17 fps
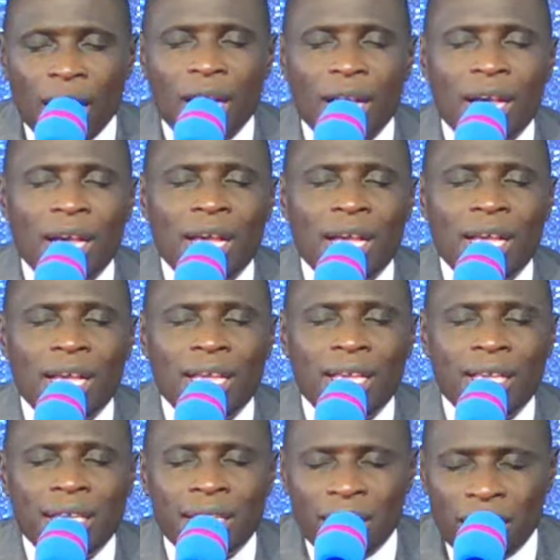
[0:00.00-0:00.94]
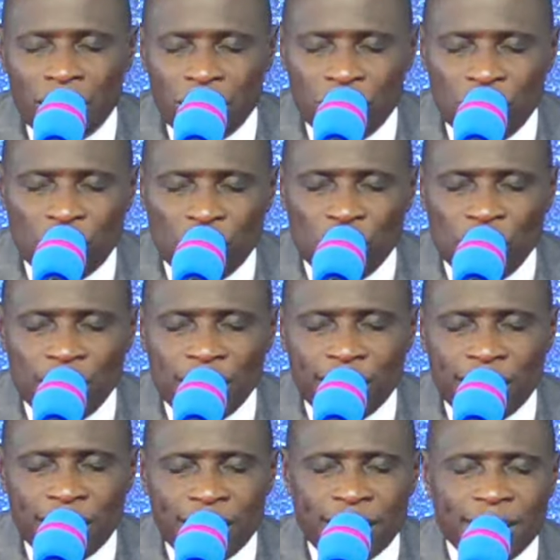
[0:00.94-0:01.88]
Ndi
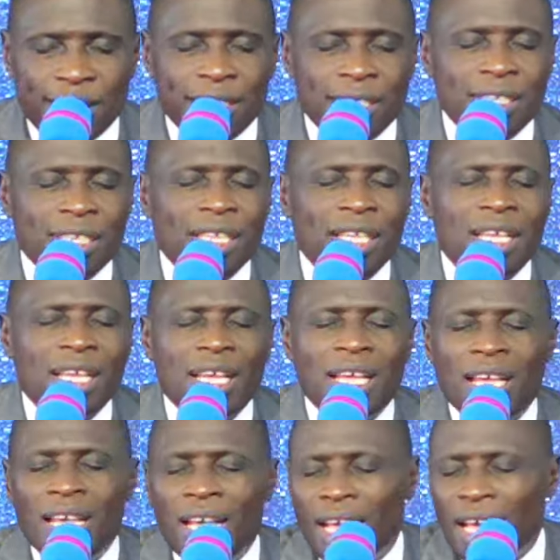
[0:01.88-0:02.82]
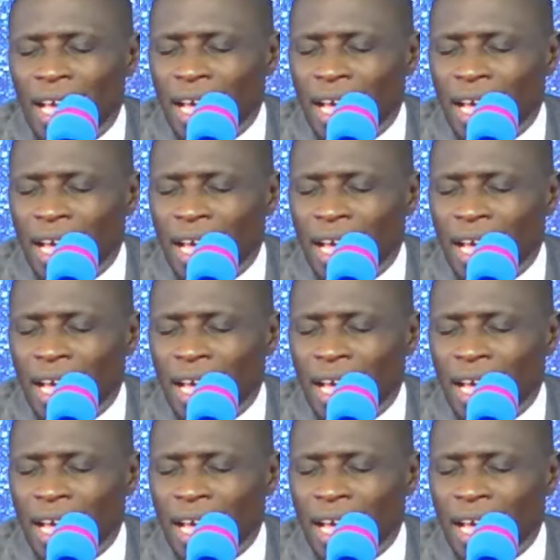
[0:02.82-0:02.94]
Jesus. Yesu.